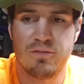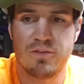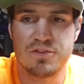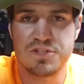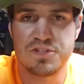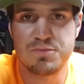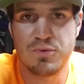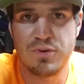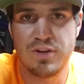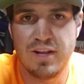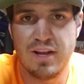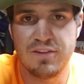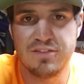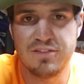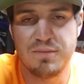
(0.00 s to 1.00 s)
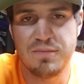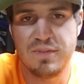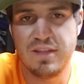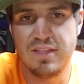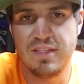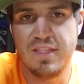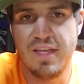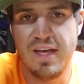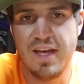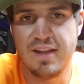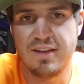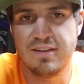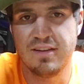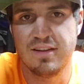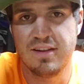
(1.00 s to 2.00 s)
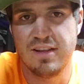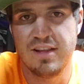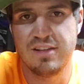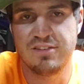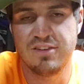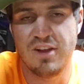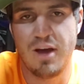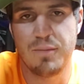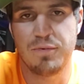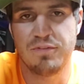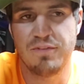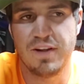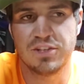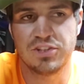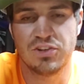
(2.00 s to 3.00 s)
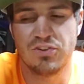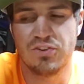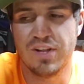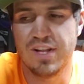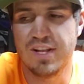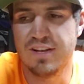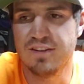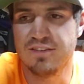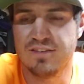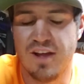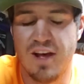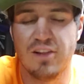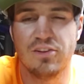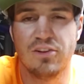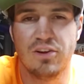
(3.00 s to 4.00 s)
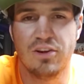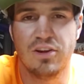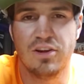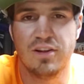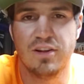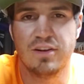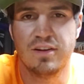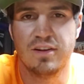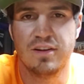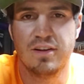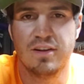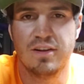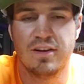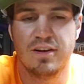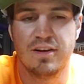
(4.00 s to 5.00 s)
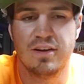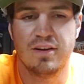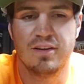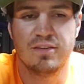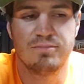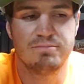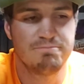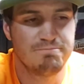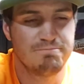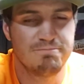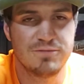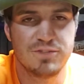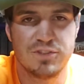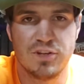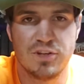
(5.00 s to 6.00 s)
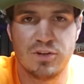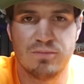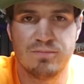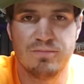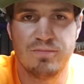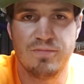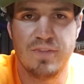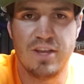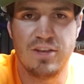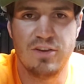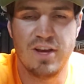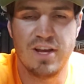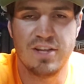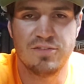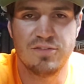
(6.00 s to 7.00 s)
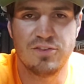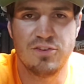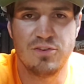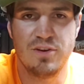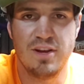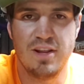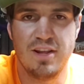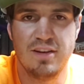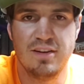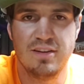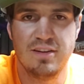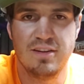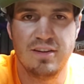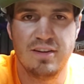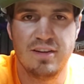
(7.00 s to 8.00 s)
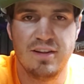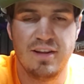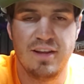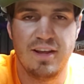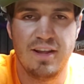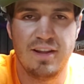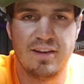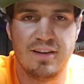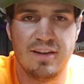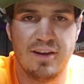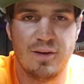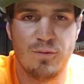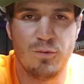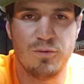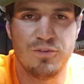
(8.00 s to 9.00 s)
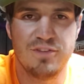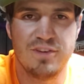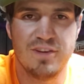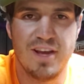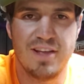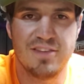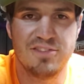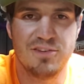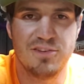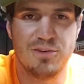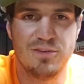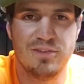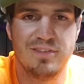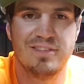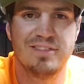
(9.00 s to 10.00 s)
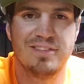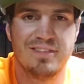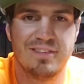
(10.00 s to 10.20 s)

versus putting out something that is not professional and does not look good. So thank you guys for tuning in, and we'll see you guys soon.